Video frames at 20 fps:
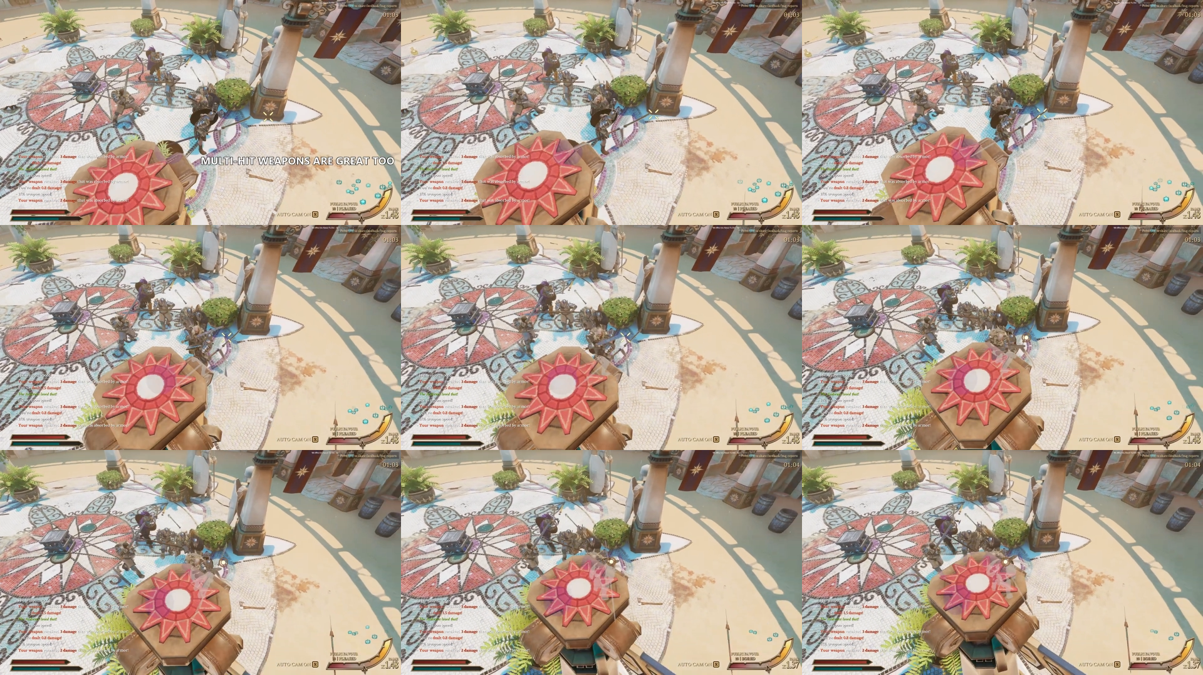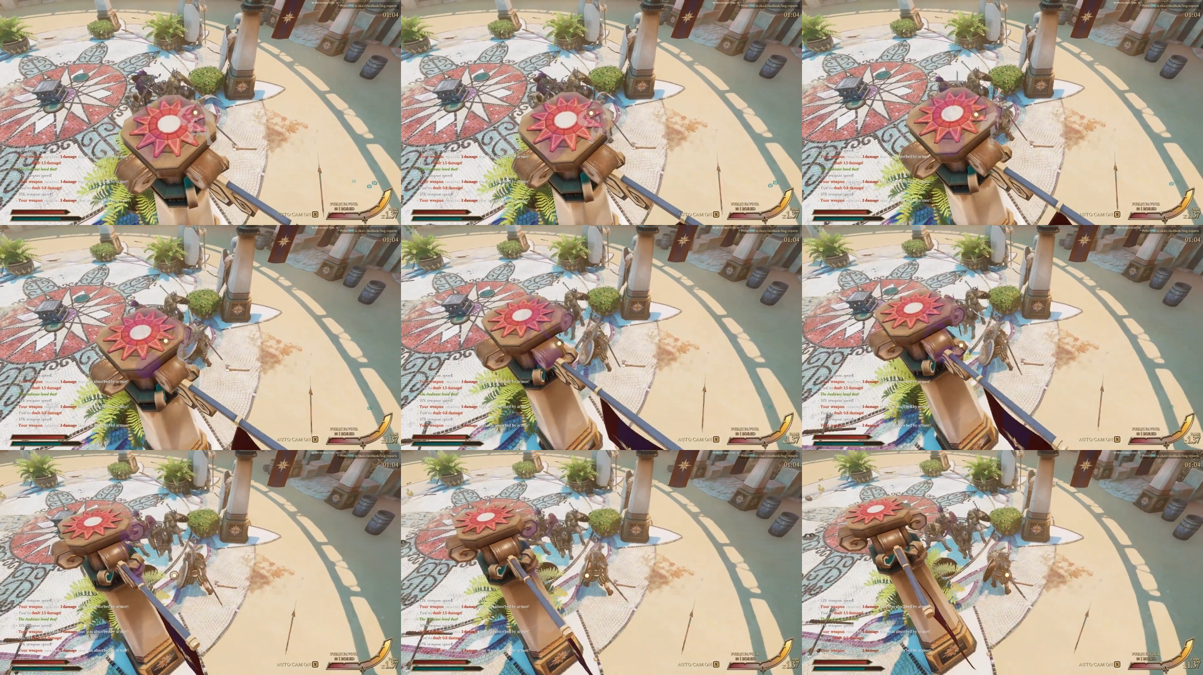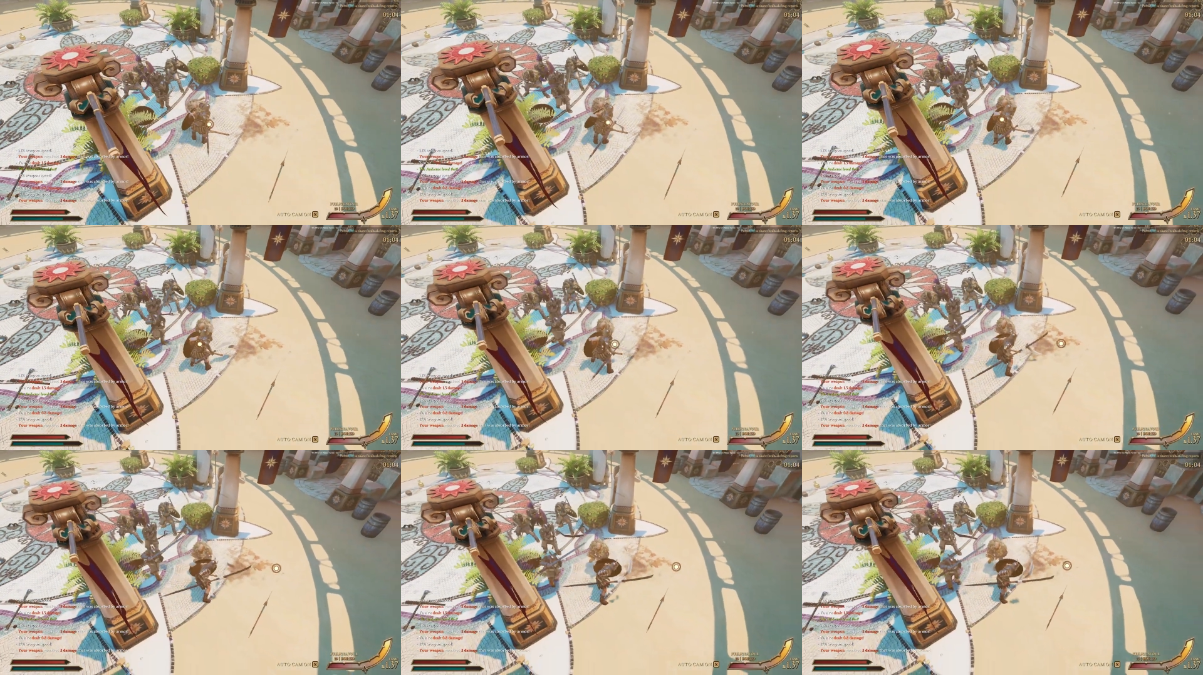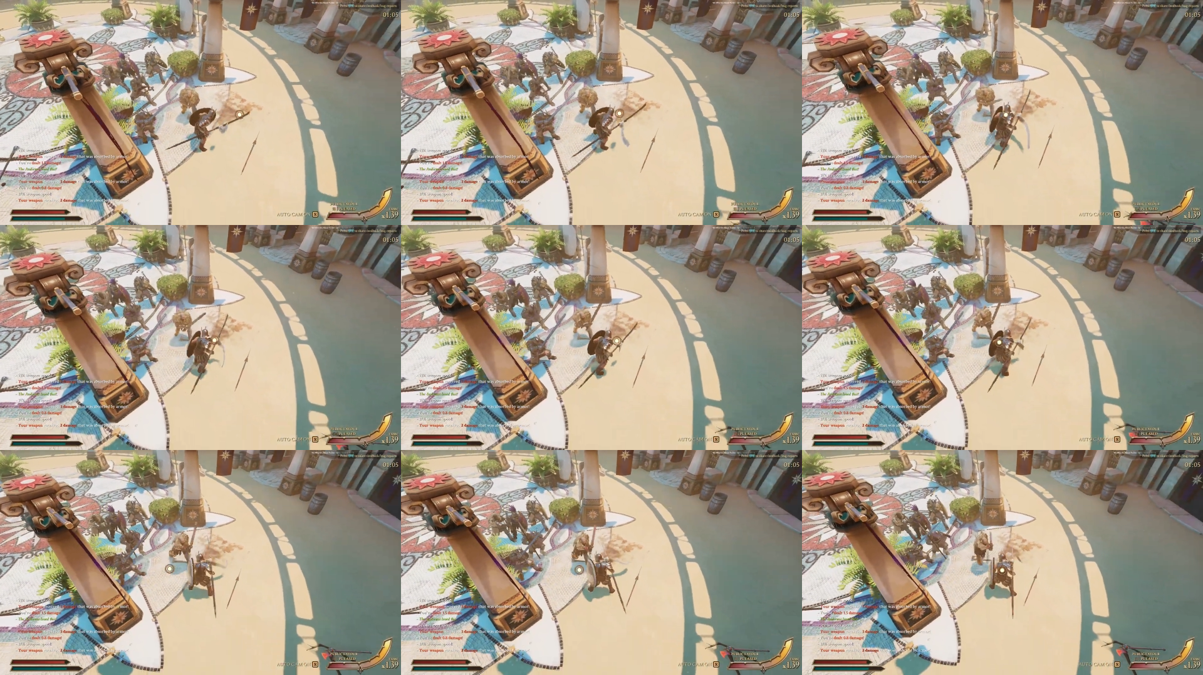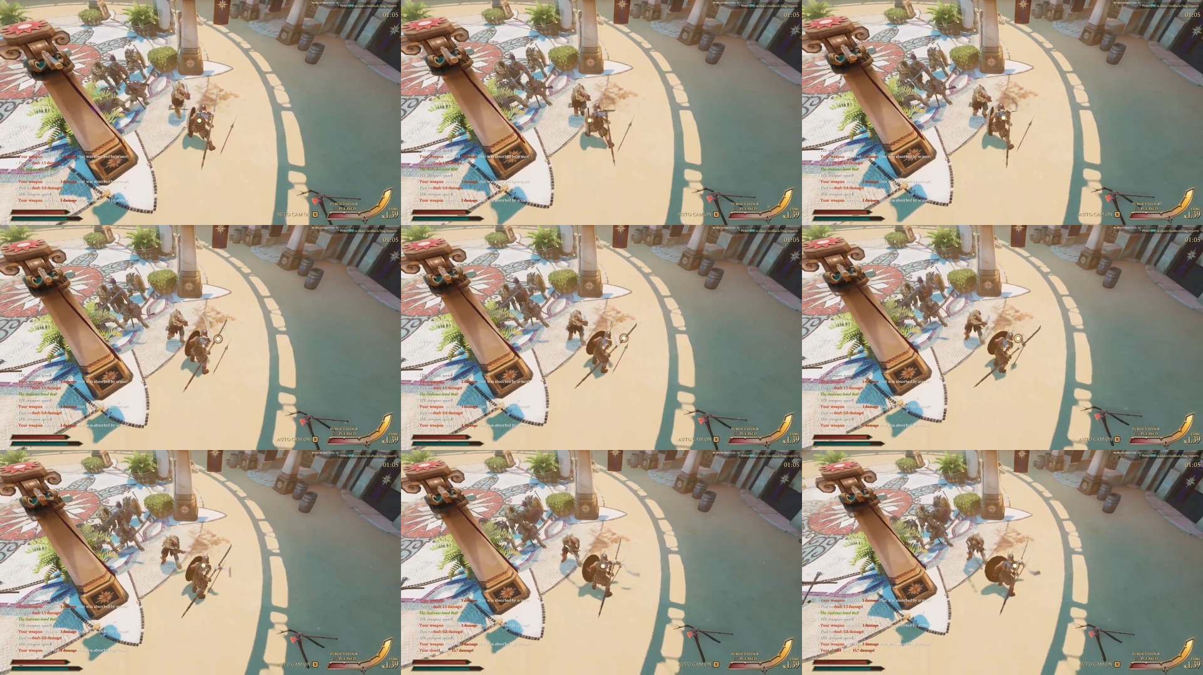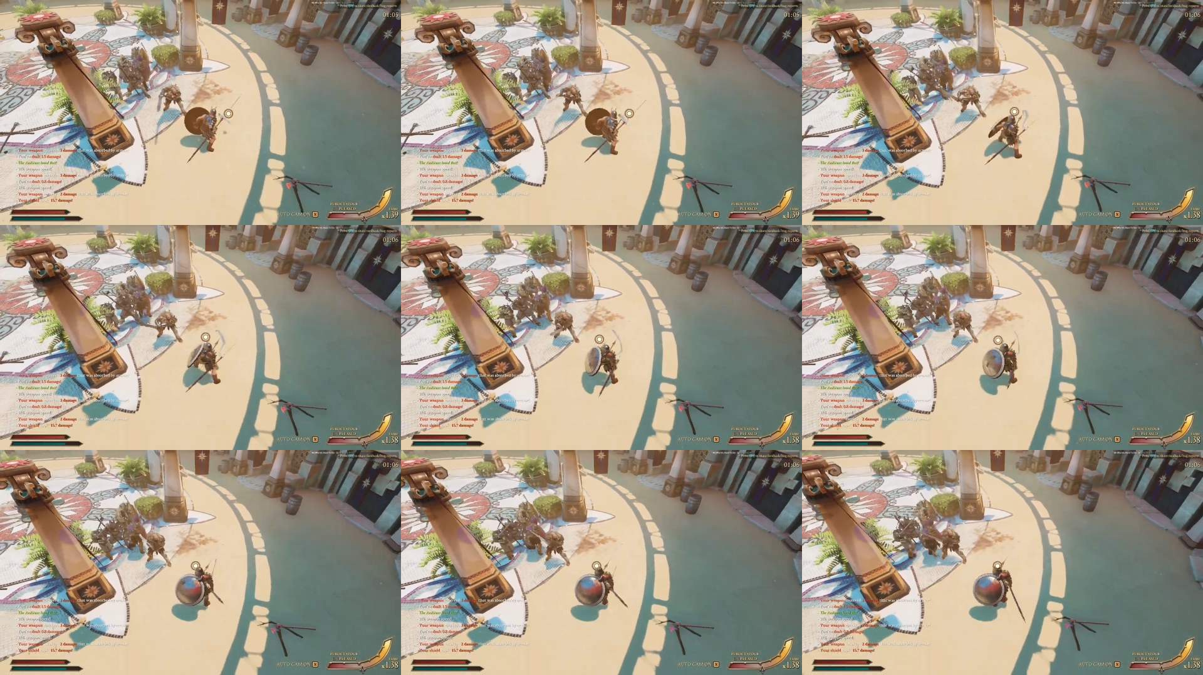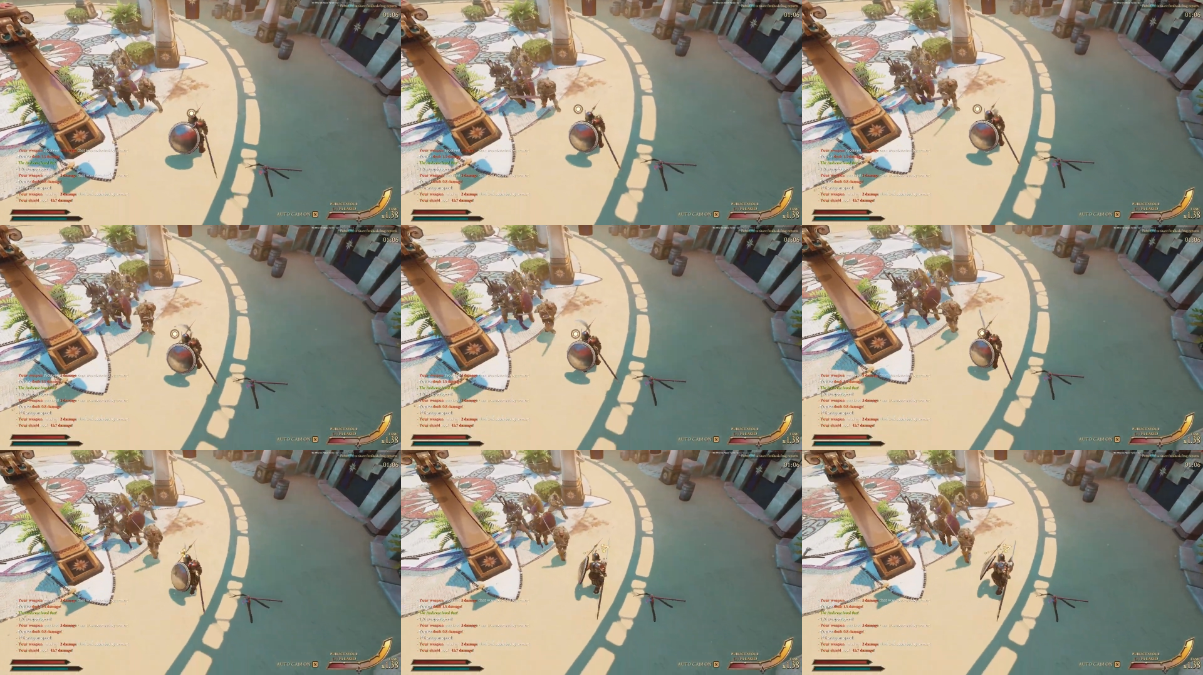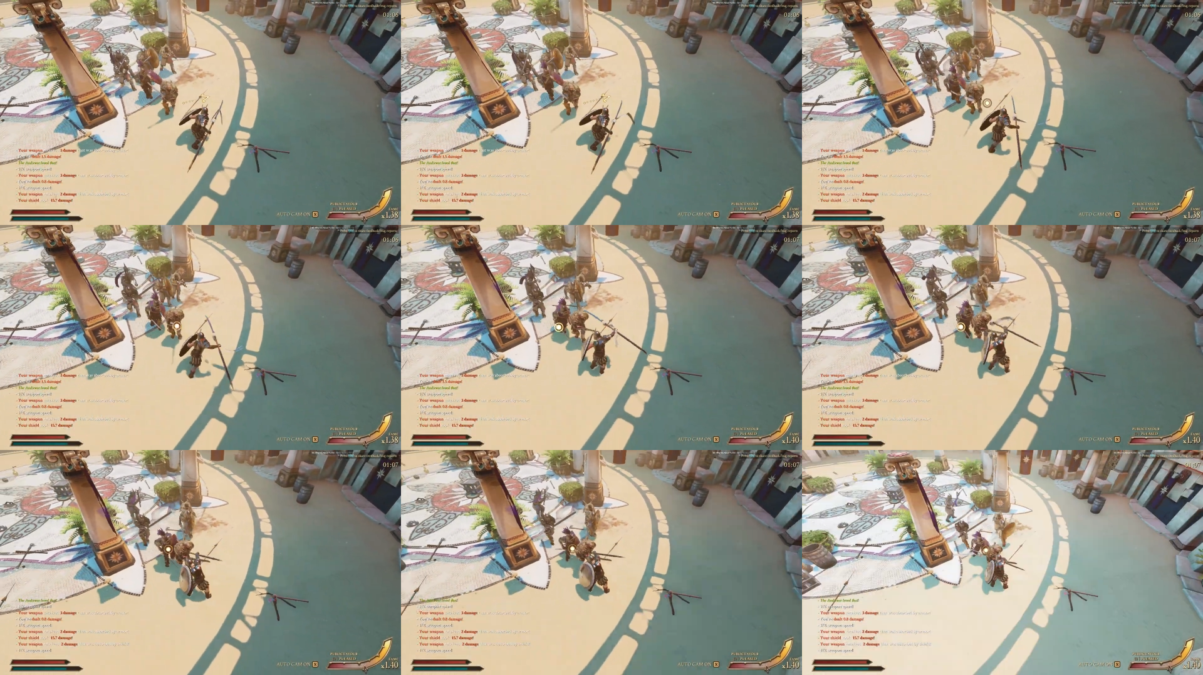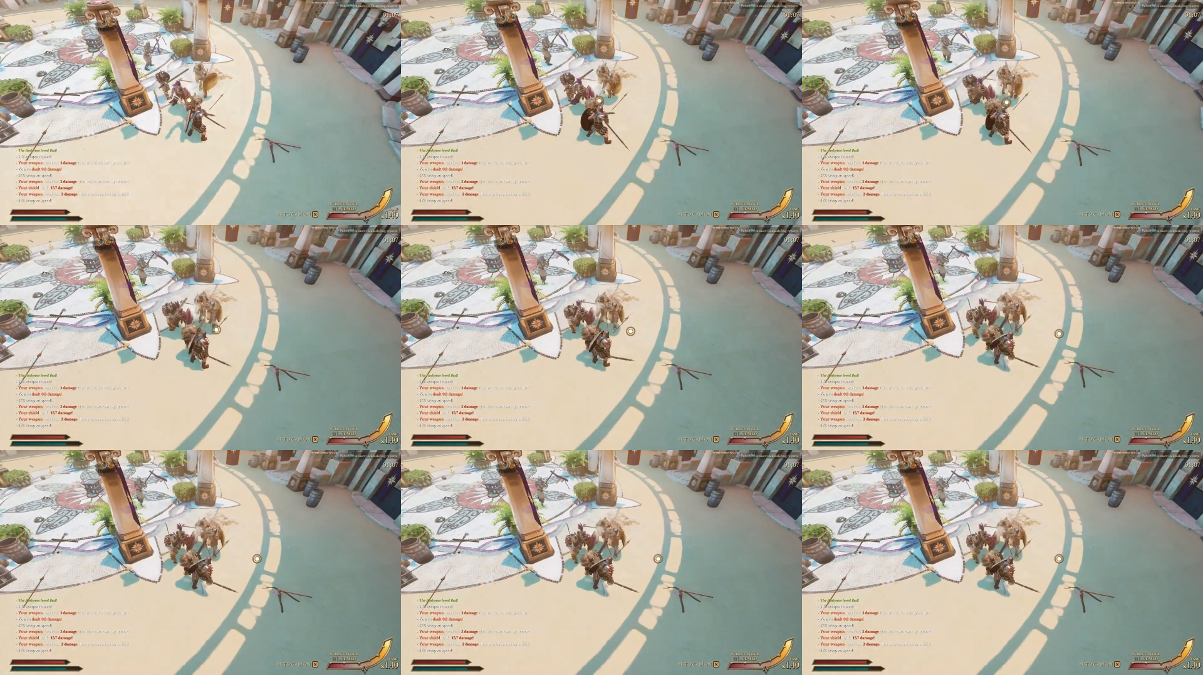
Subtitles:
Nobody's mouth can be seen.